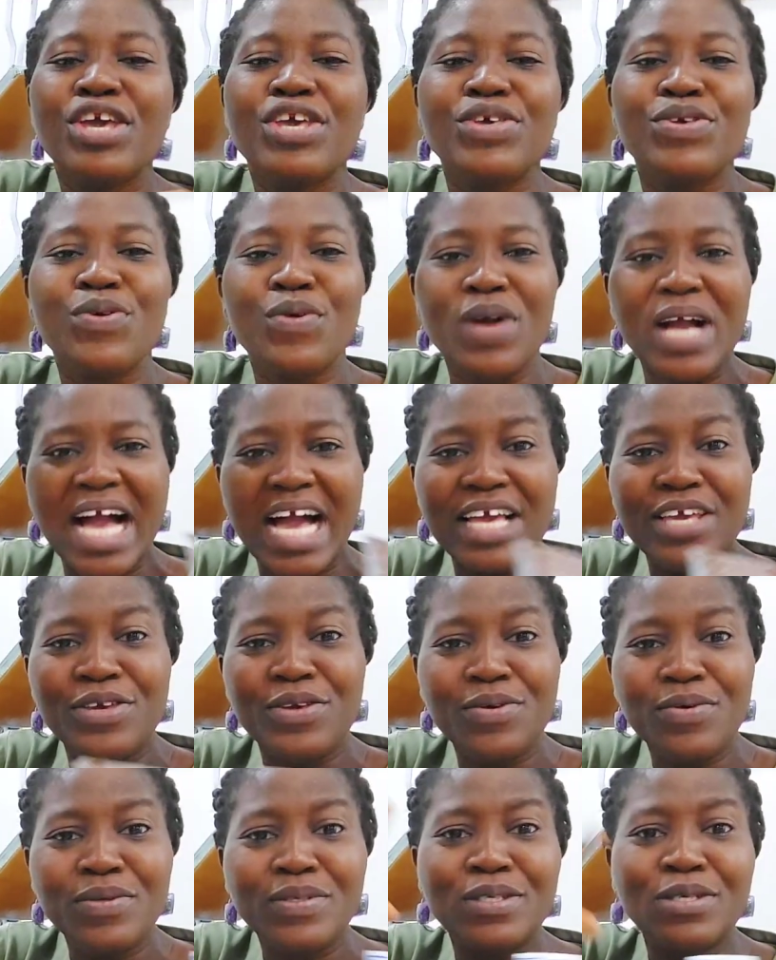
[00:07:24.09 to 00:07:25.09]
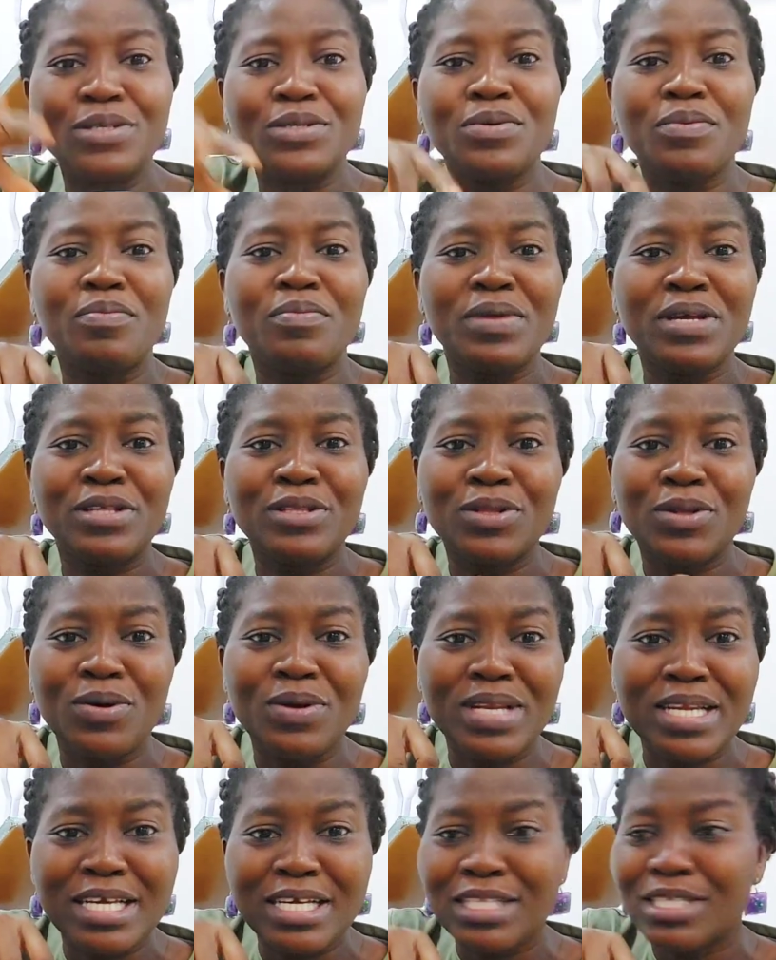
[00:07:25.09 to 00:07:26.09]
You can use it to print
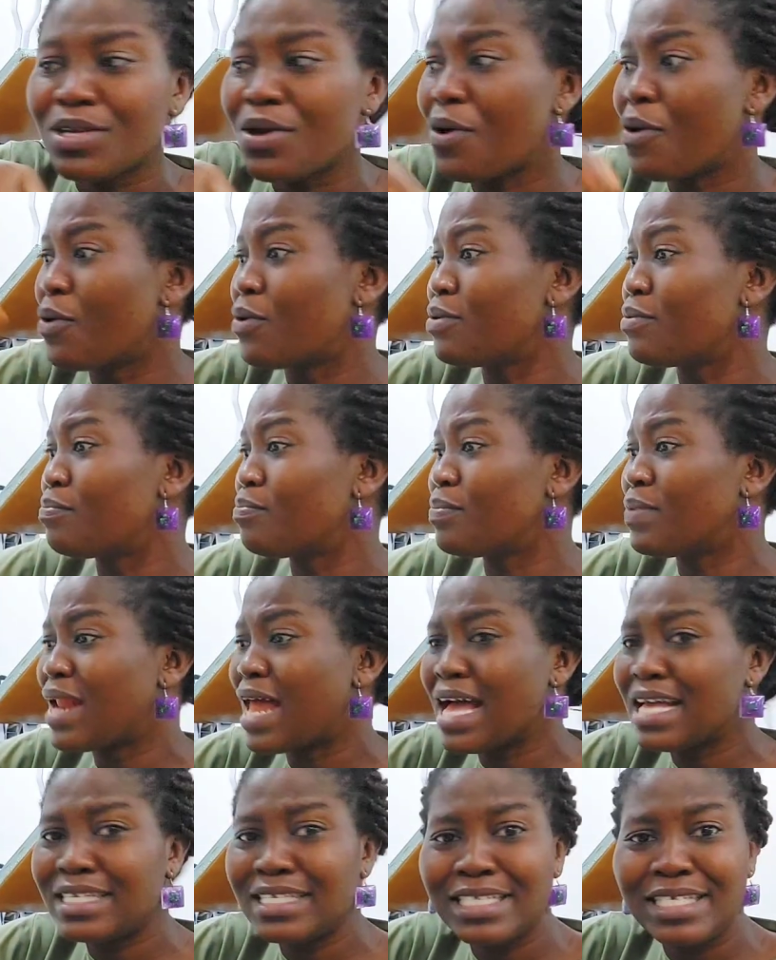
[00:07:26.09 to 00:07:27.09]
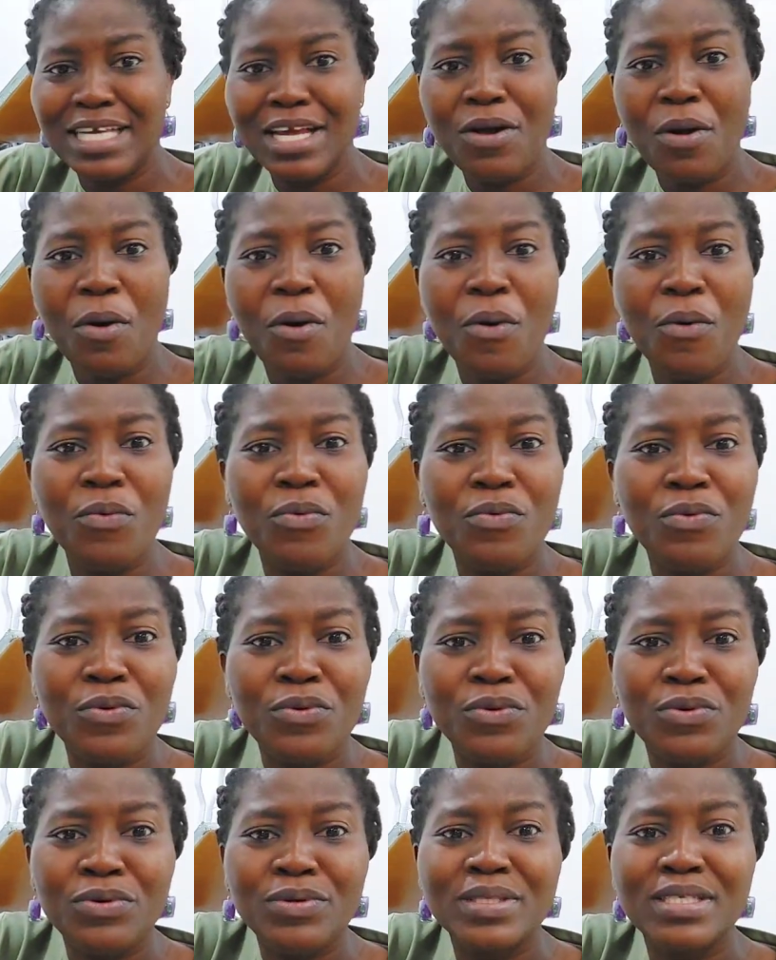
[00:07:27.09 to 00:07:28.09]
on it, on plastic or
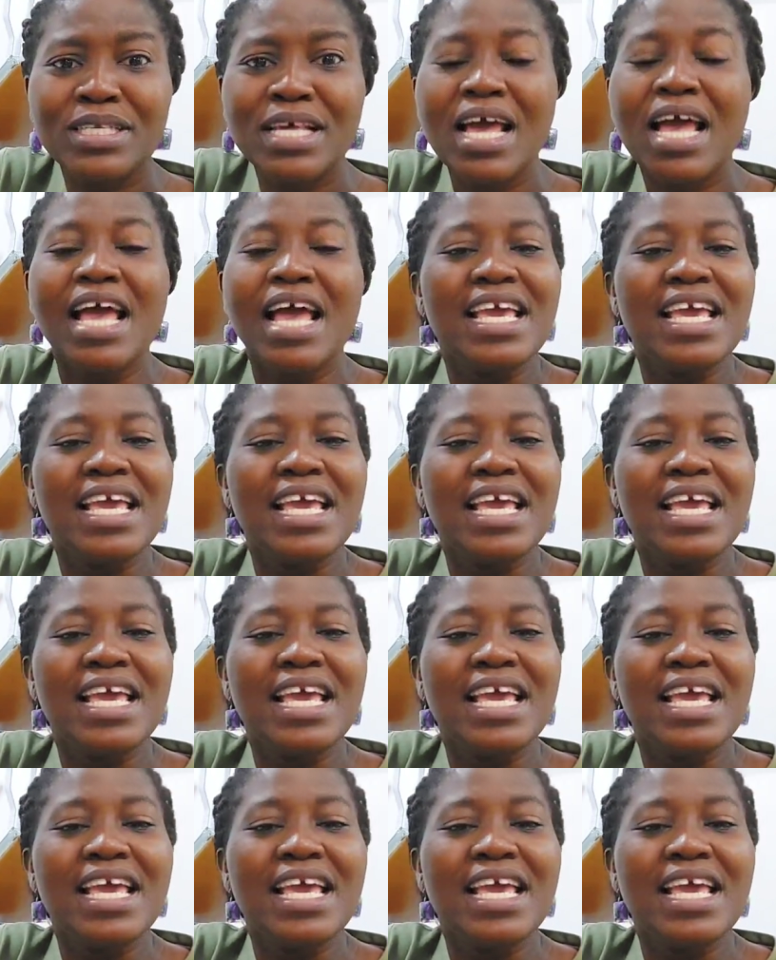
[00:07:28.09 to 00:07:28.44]
wood.